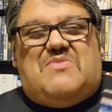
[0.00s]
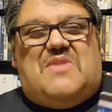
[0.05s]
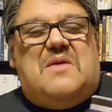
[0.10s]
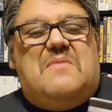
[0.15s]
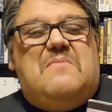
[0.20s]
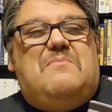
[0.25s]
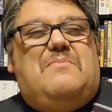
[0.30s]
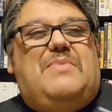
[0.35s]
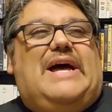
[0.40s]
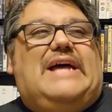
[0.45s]

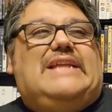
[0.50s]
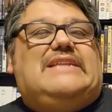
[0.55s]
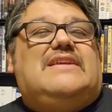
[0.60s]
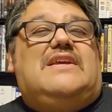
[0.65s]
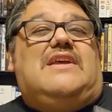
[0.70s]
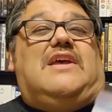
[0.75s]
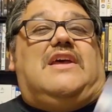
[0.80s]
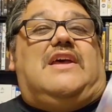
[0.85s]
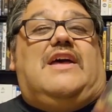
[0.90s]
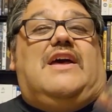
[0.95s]
But
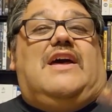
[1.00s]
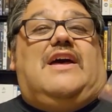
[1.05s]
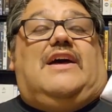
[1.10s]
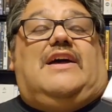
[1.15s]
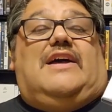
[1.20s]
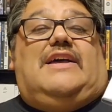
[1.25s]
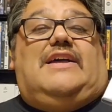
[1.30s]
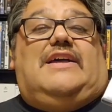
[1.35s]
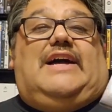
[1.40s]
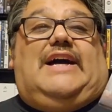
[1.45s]

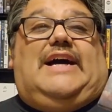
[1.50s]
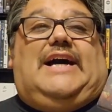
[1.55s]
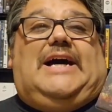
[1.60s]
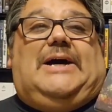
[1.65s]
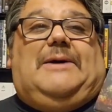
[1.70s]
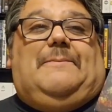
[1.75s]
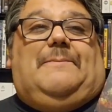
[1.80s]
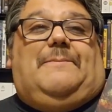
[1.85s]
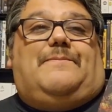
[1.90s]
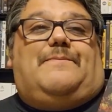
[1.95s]

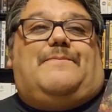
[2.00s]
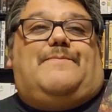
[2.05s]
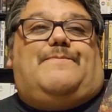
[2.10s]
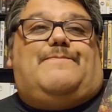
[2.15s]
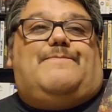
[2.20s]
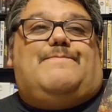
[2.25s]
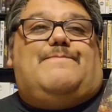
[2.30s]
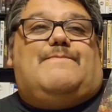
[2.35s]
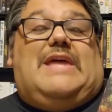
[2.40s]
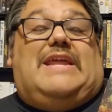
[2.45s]

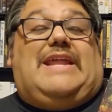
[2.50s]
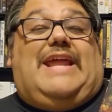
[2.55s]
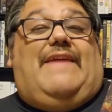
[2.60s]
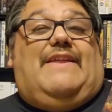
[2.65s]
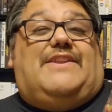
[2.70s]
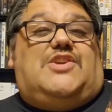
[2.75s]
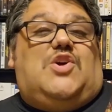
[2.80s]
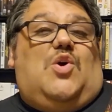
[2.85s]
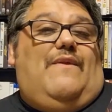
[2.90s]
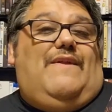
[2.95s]
again,
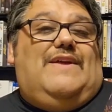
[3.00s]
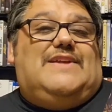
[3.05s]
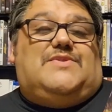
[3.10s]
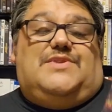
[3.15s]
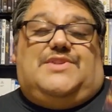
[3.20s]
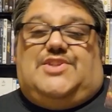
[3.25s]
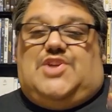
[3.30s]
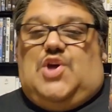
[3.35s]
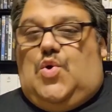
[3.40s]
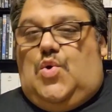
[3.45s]
the tone of this
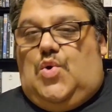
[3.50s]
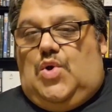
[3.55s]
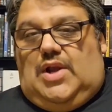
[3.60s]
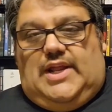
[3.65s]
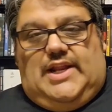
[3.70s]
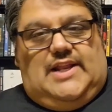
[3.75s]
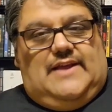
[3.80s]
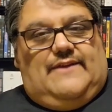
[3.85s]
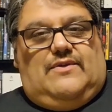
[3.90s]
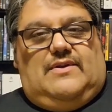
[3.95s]
one's
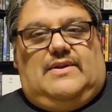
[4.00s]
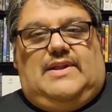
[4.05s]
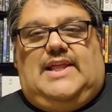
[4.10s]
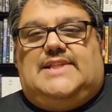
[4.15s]
totally different.